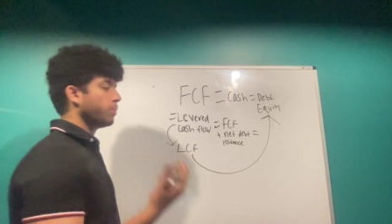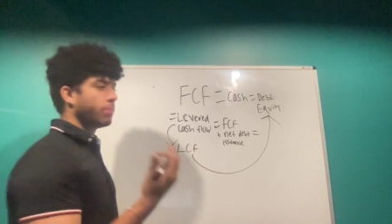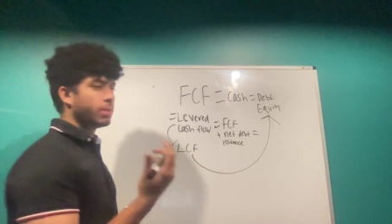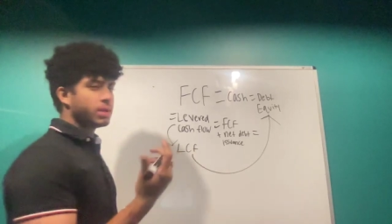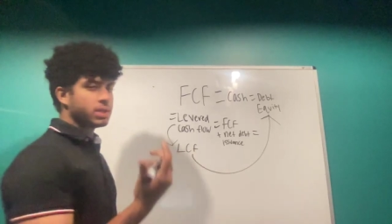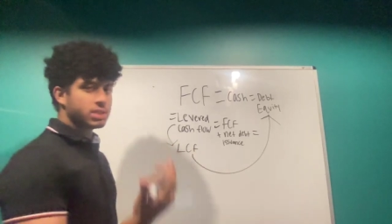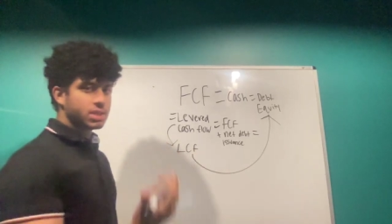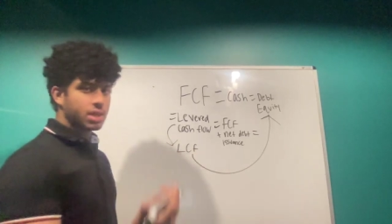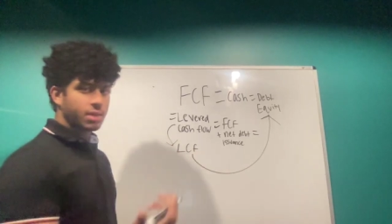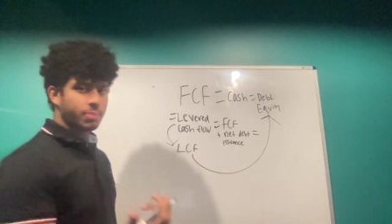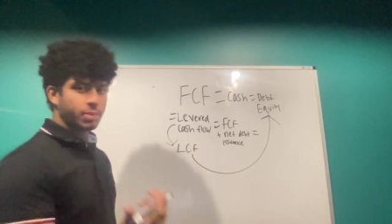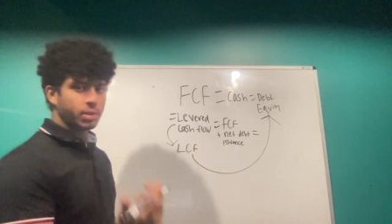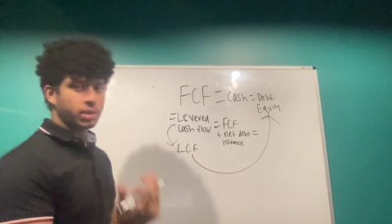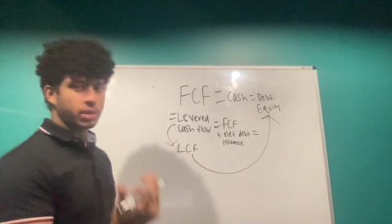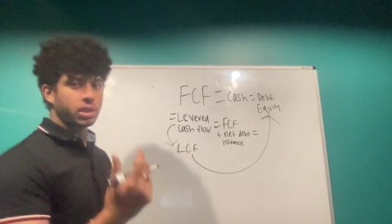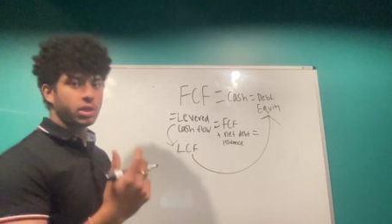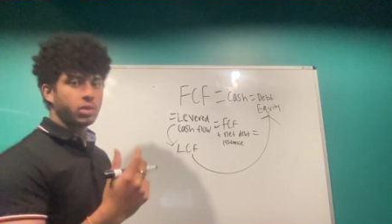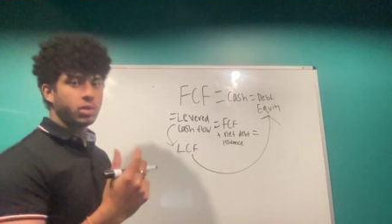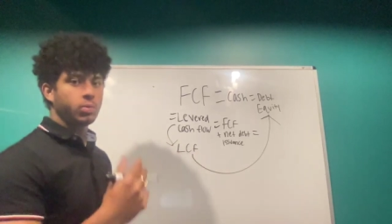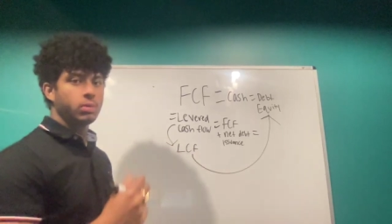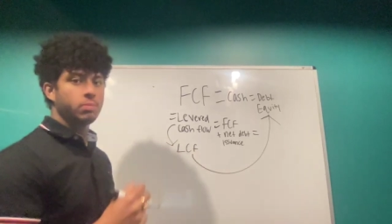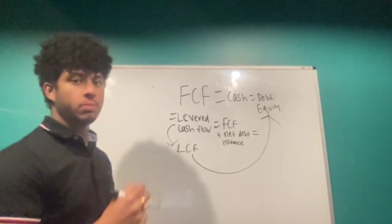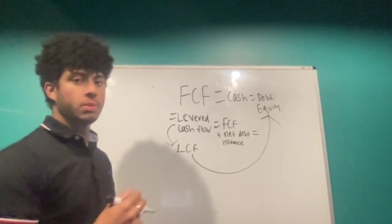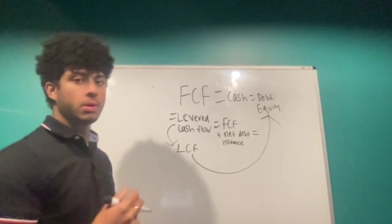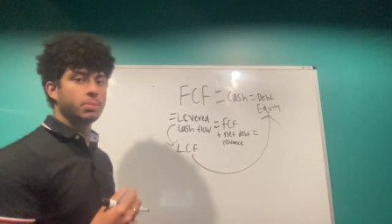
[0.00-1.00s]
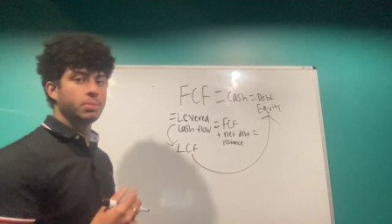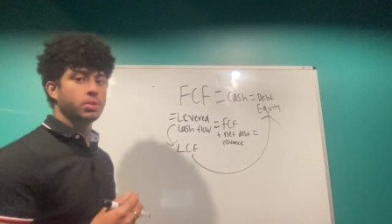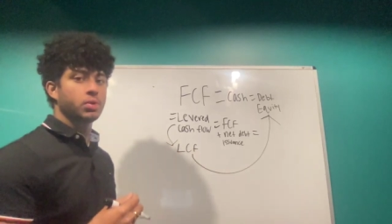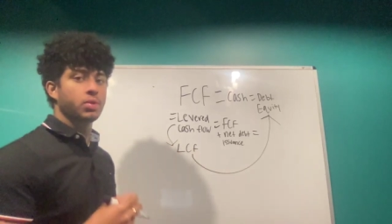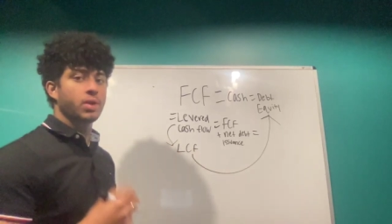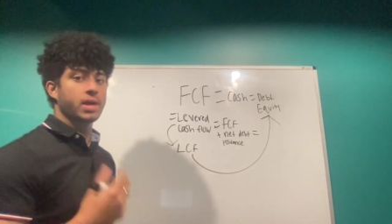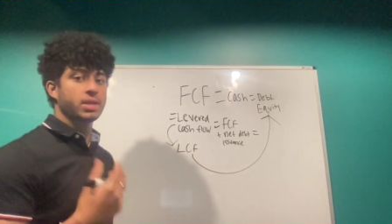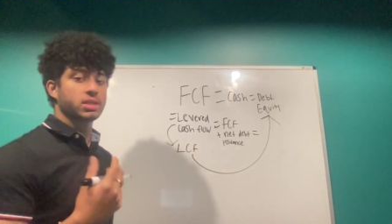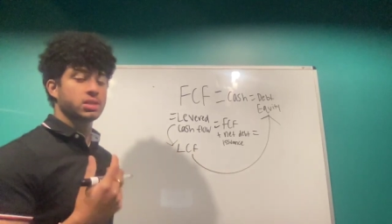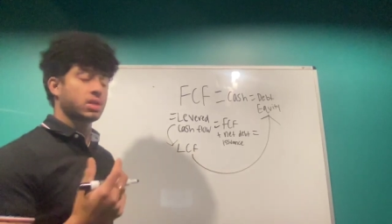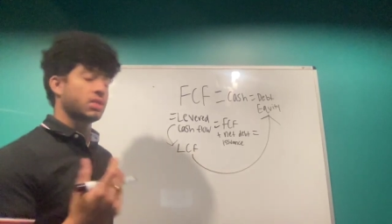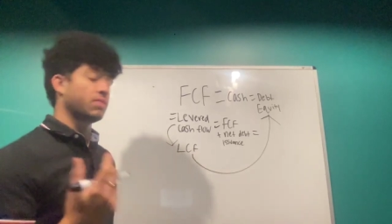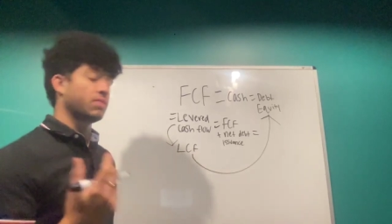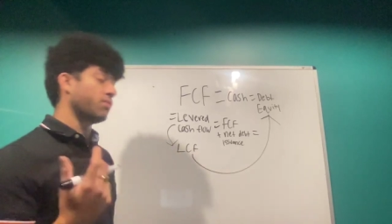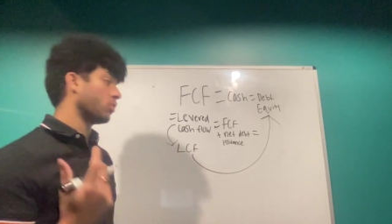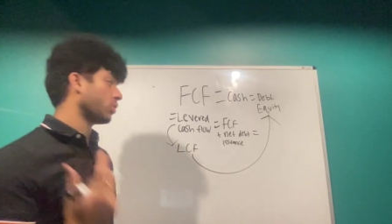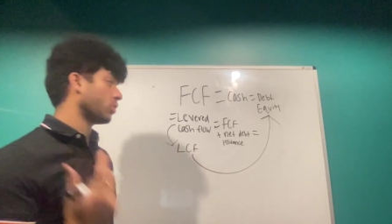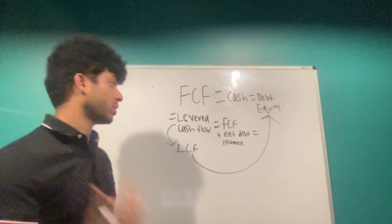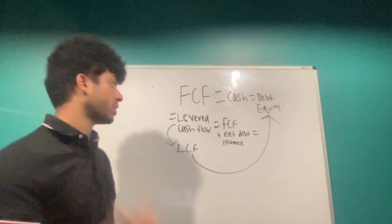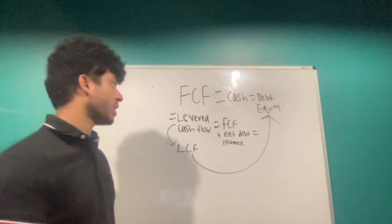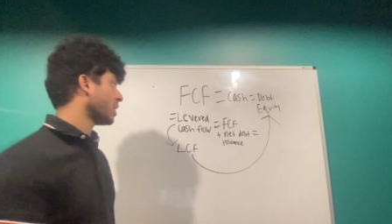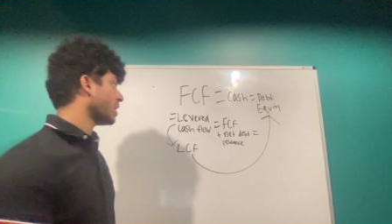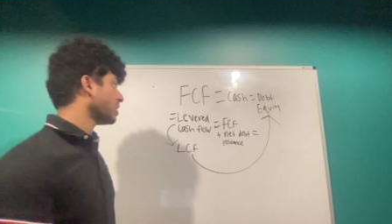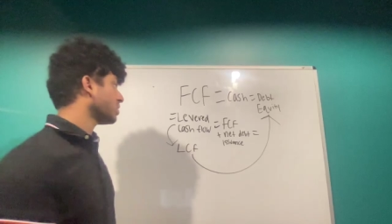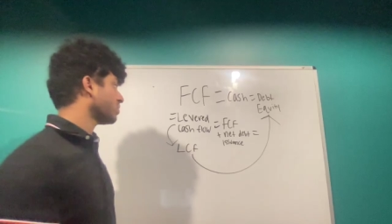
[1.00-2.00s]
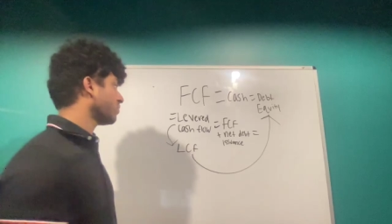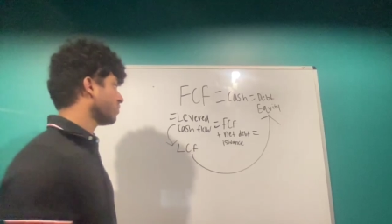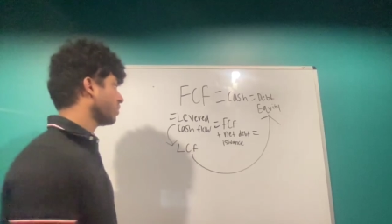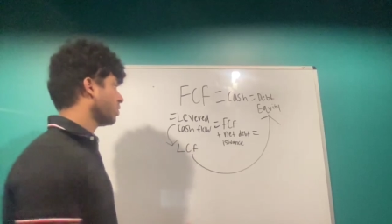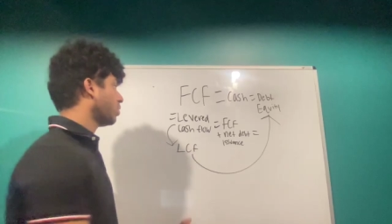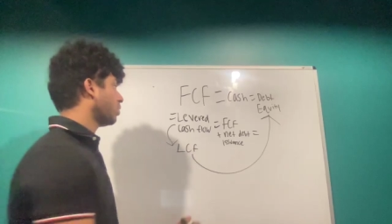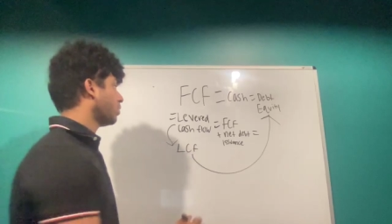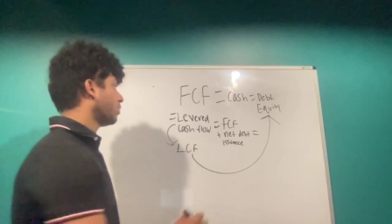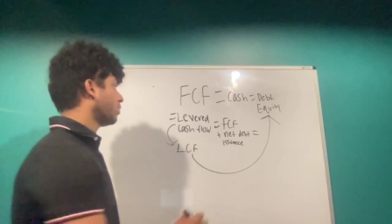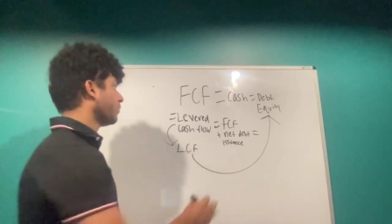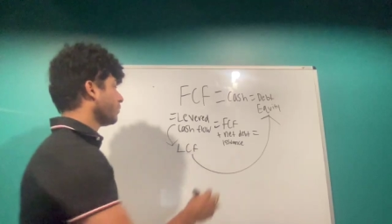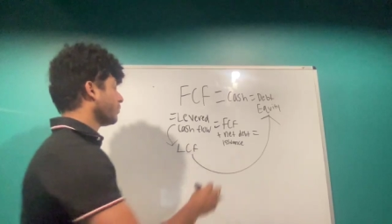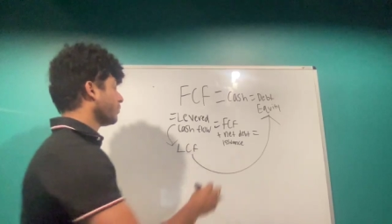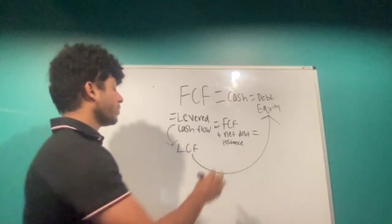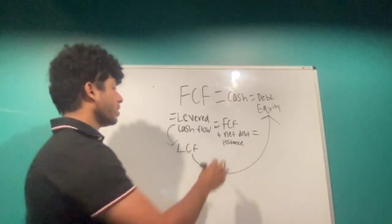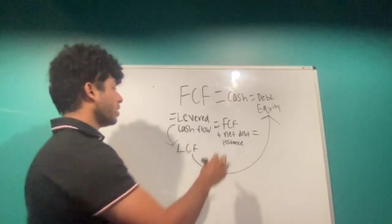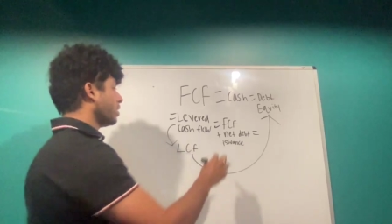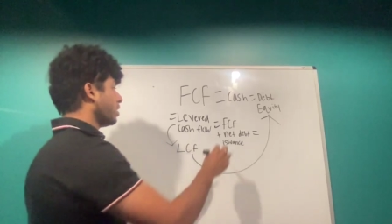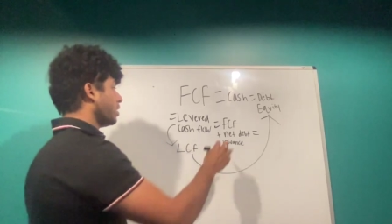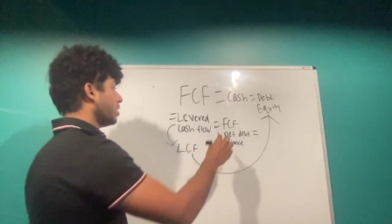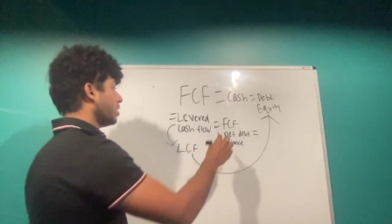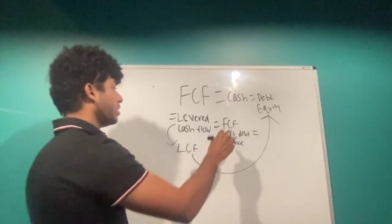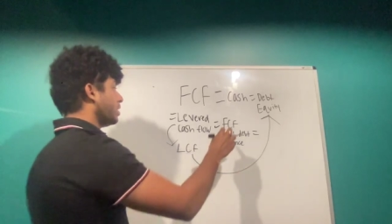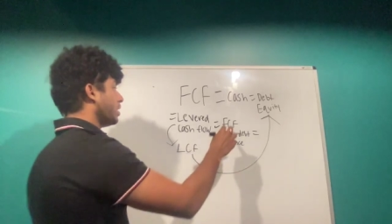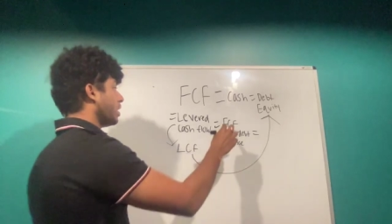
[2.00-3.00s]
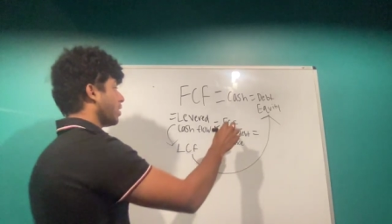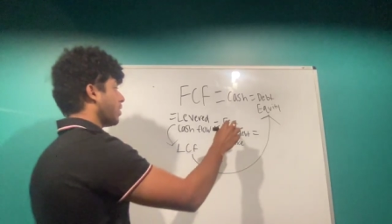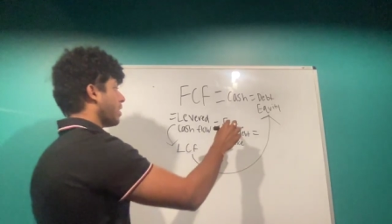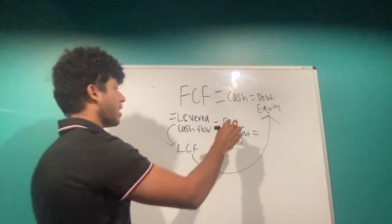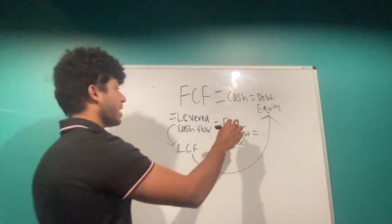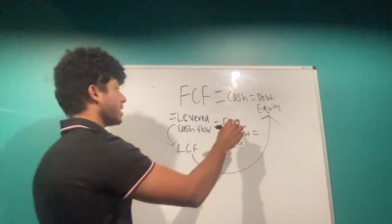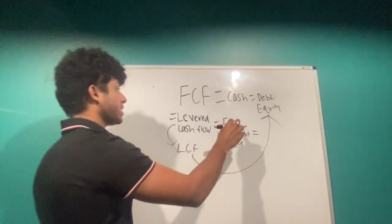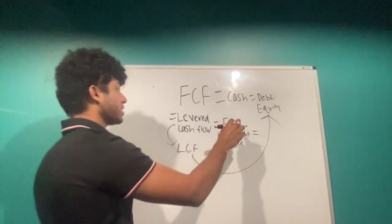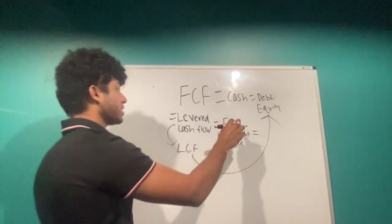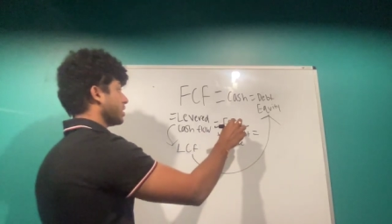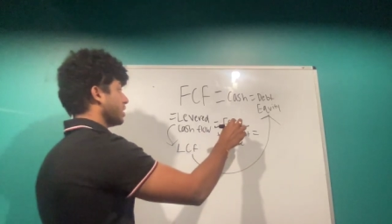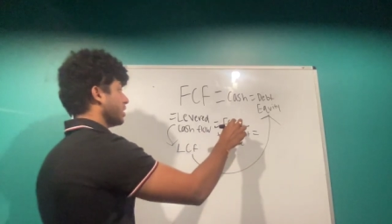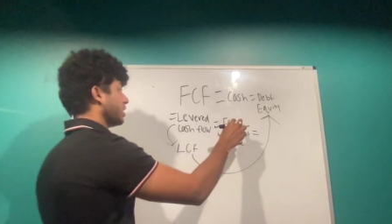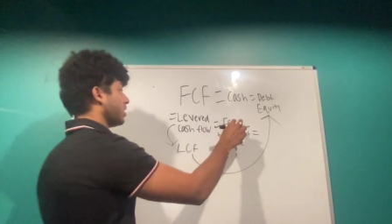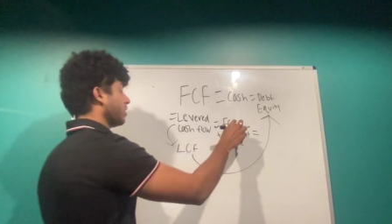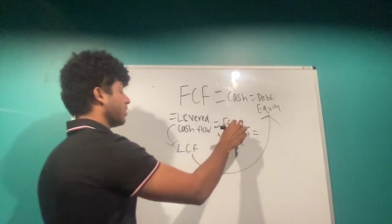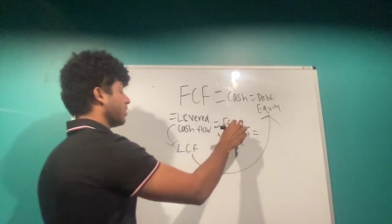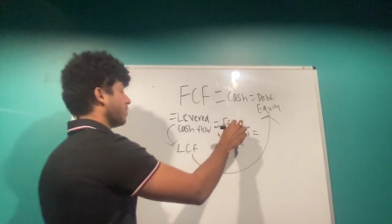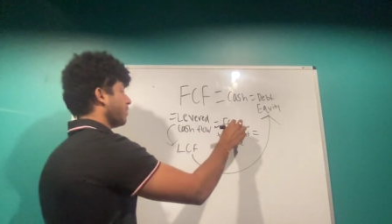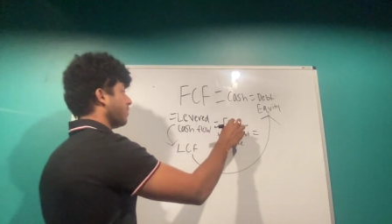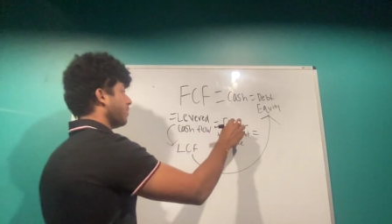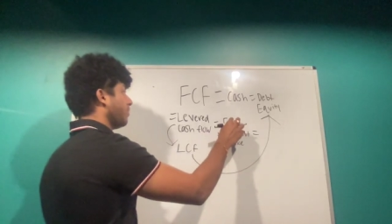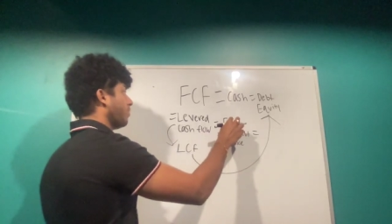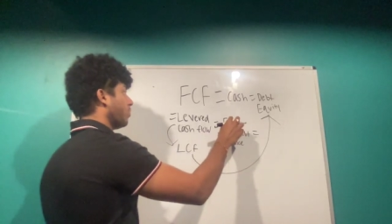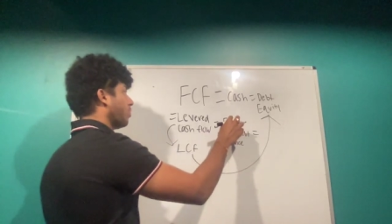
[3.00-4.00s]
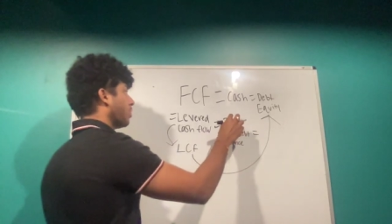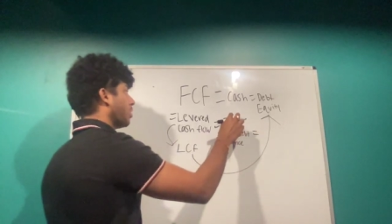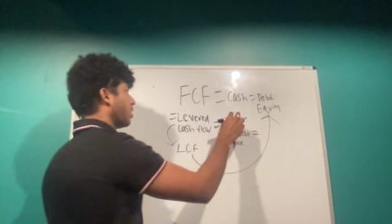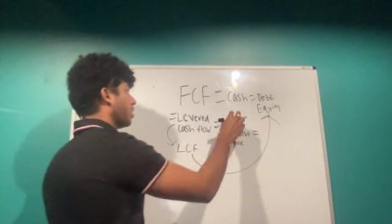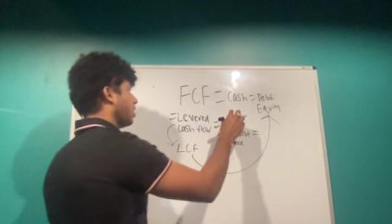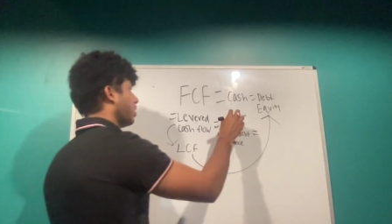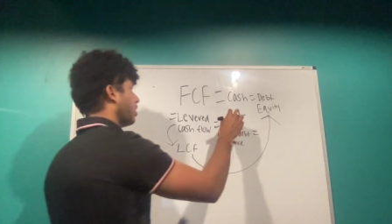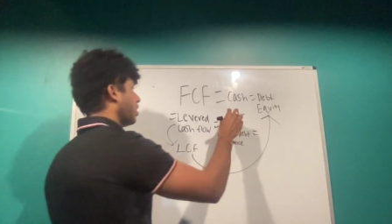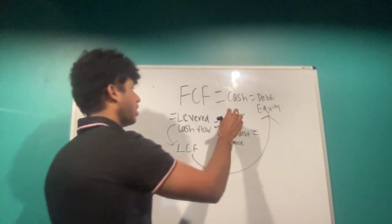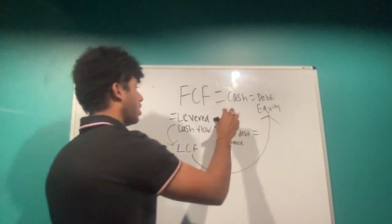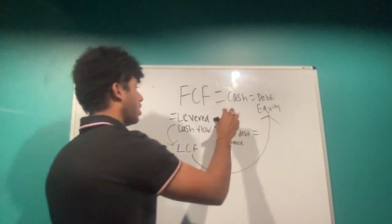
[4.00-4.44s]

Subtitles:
but typically when people are asking for cash flow, they are asking for